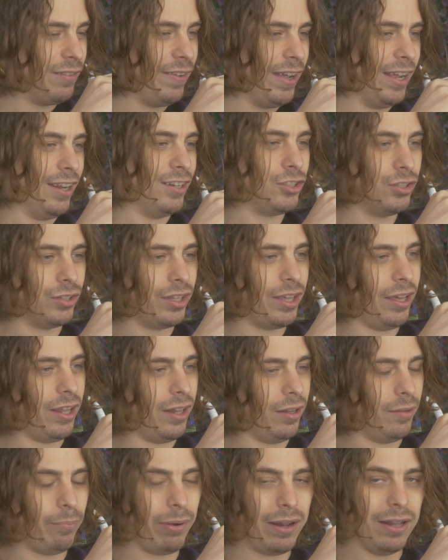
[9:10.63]
advantage you
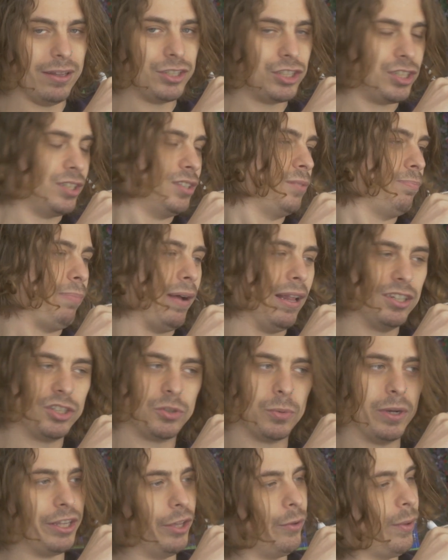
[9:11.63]
can. Polish
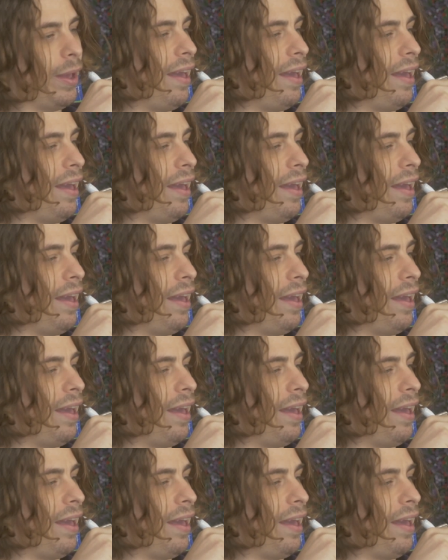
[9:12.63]
what you